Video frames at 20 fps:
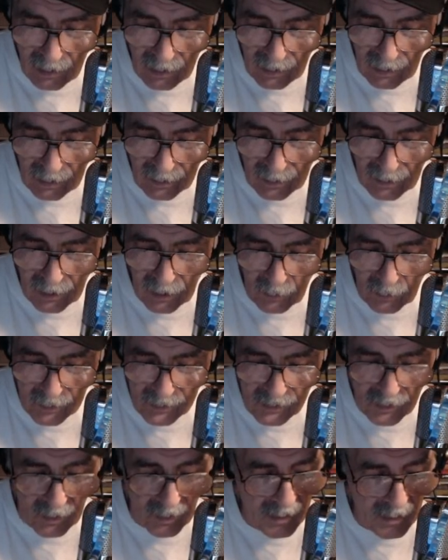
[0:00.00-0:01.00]
You know what's
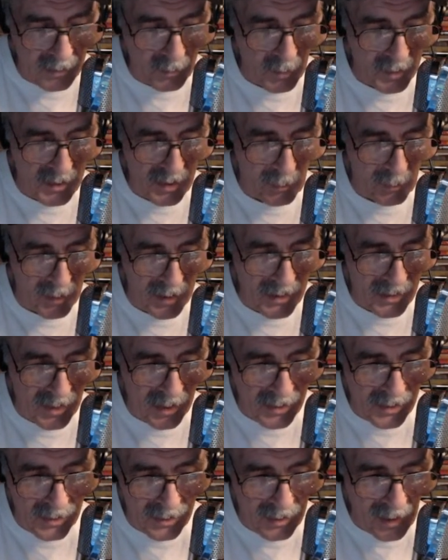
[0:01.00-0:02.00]
good is when somebody
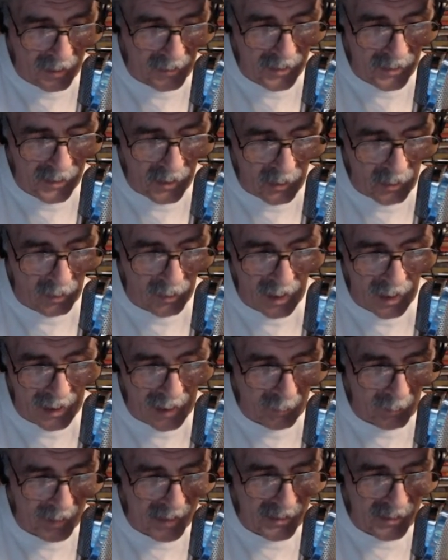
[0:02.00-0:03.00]
says nothing's going on,
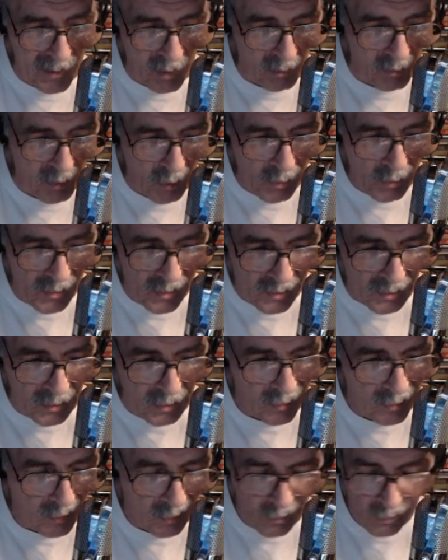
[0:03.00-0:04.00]
that means no news is
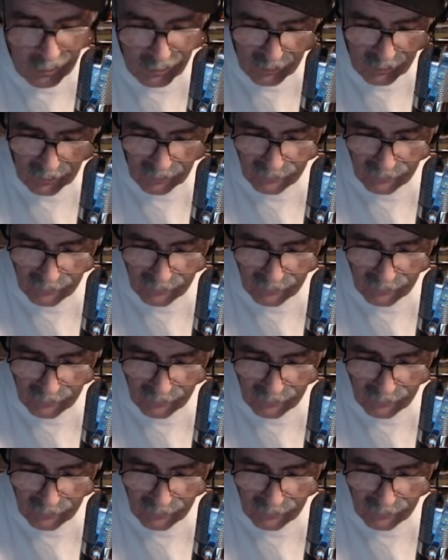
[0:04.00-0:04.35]
good news.